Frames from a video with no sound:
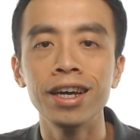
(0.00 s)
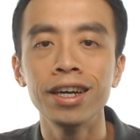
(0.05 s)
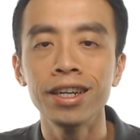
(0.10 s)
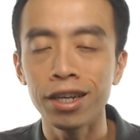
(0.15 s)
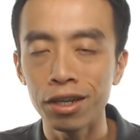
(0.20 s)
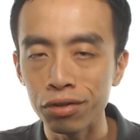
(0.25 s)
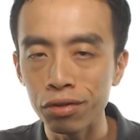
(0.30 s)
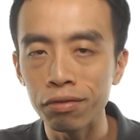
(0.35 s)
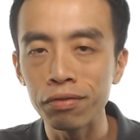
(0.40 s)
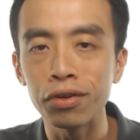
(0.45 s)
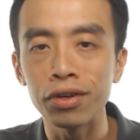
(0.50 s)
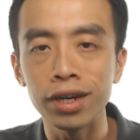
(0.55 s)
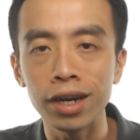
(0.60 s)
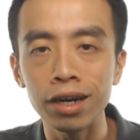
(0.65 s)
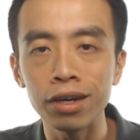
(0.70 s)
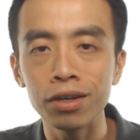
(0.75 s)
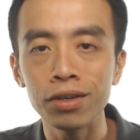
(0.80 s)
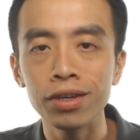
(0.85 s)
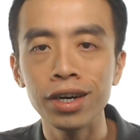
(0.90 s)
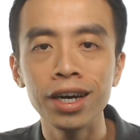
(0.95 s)
That's all for
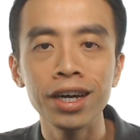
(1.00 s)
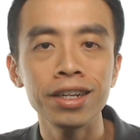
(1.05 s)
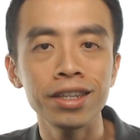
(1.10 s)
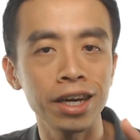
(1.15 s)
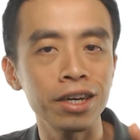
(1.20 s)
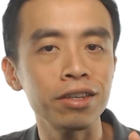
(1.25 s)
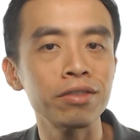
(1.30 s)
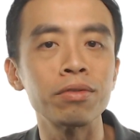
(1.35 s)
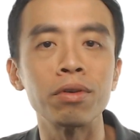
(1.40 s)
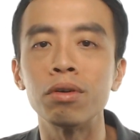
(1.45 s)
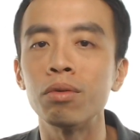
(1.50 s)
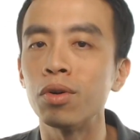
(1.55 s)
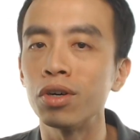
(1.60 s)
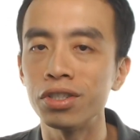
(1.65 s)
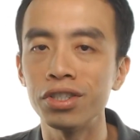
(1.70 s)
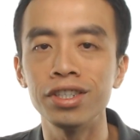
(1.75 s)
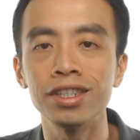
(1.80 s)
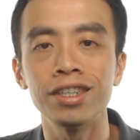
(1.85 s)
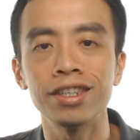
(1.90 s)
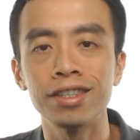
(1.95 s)
now. Thanks for
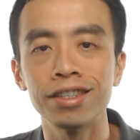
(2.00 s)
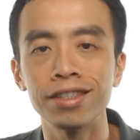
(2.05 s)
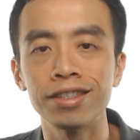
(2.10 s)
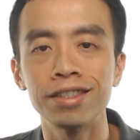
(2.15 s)
watching.